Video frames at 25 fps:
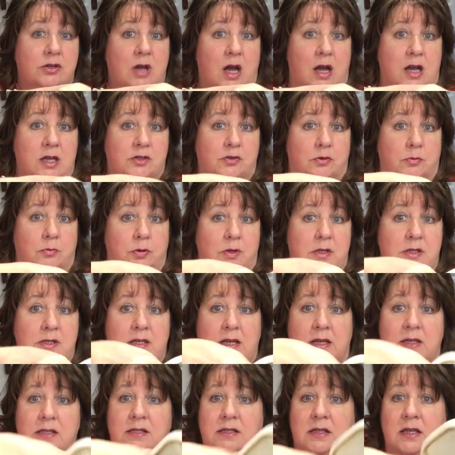you guys, from
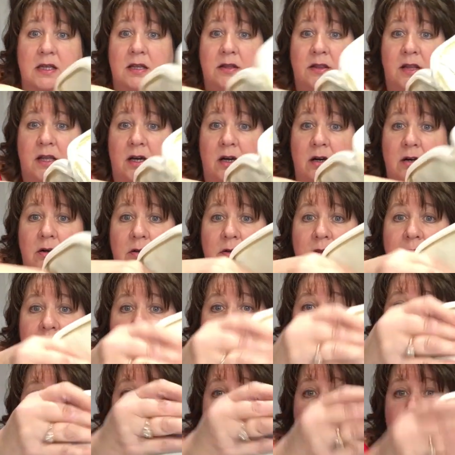Princess in there.
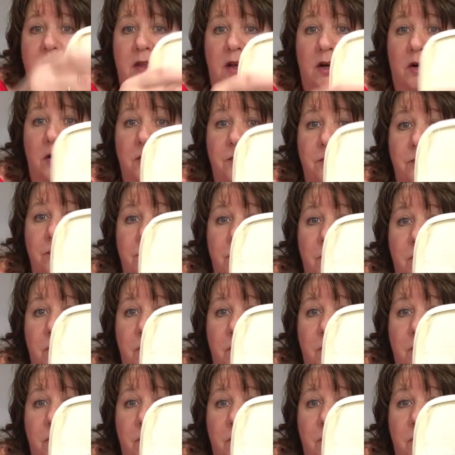They'd fit in there,